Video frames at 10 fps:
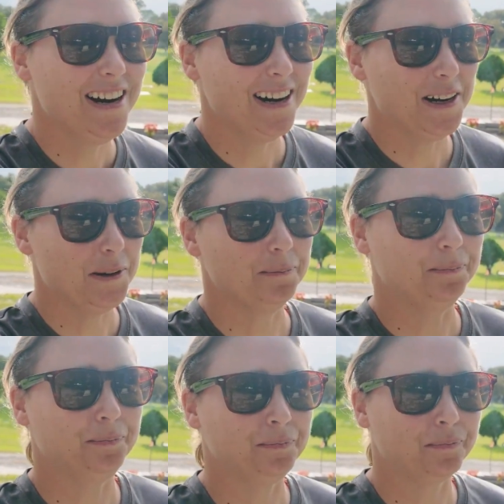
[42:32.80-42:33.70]

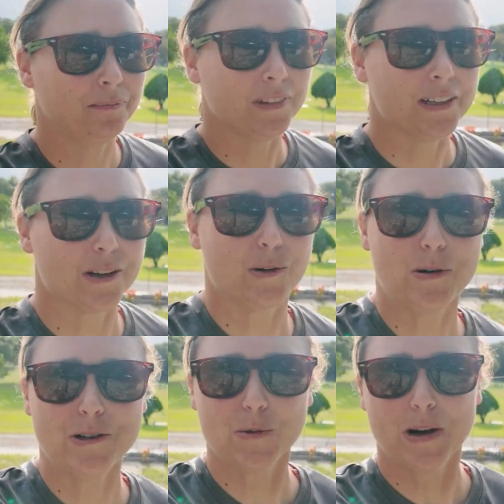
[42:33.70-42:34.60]
So
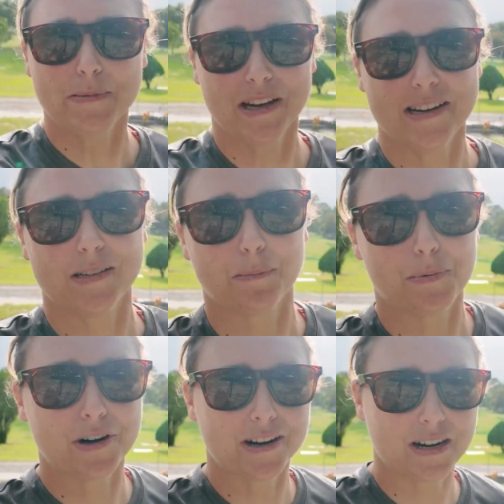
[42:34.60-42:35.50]
according to the website, it's a
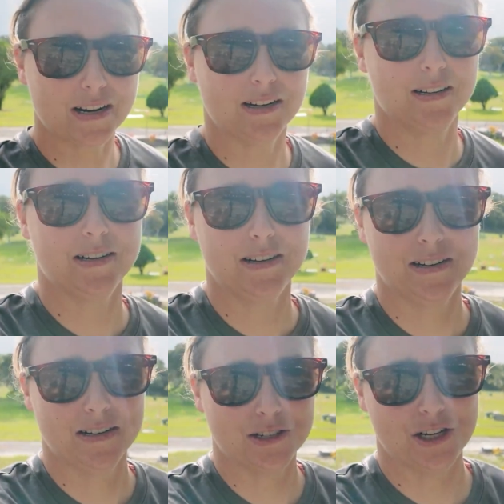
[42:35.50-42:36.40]
brick
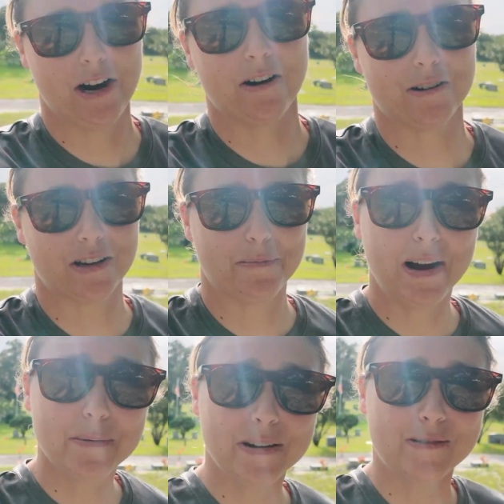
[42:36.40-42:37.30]
chair. So it
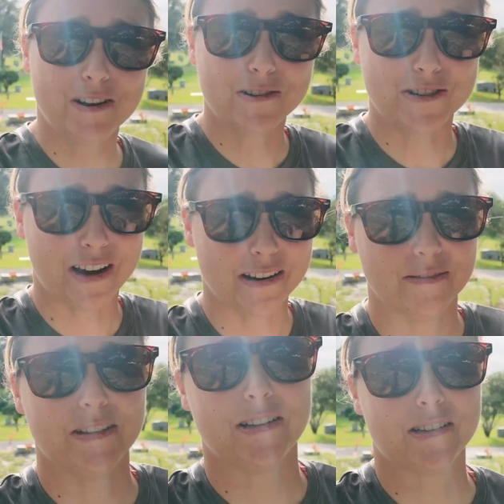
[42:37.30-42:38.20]
might be on the other side
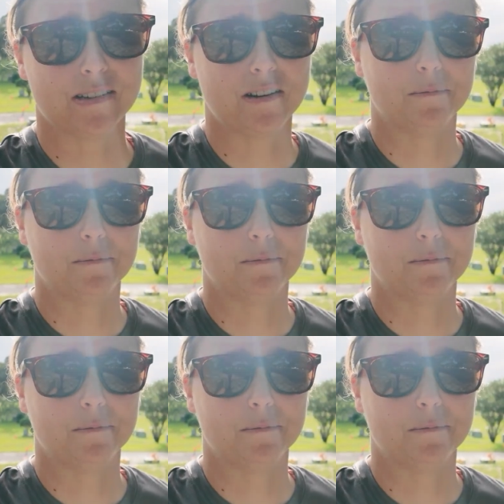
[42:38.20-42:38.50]
of this.